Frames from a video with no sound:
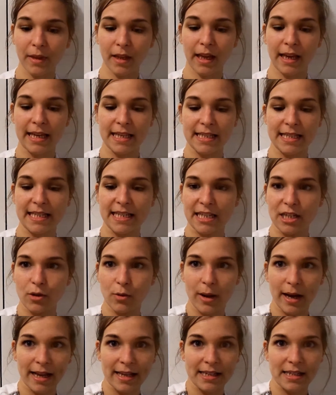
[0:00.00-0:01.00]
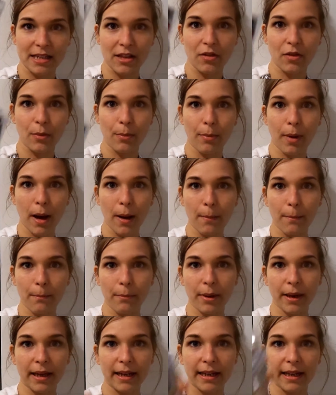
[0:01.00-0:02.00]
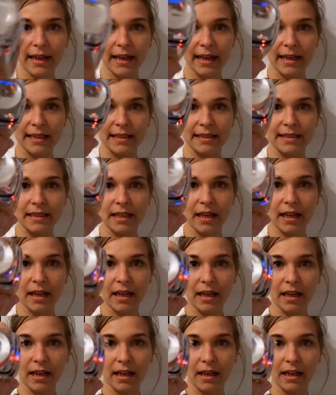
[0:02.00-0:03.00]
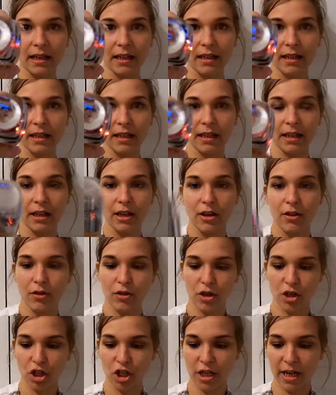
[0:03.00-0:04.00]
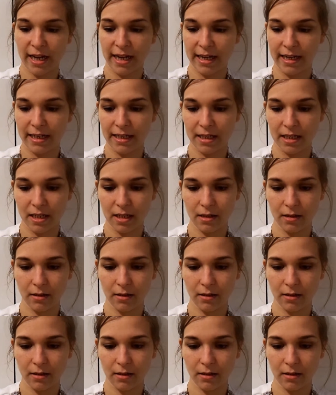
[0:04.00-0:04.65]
It still has the pump and it has the shade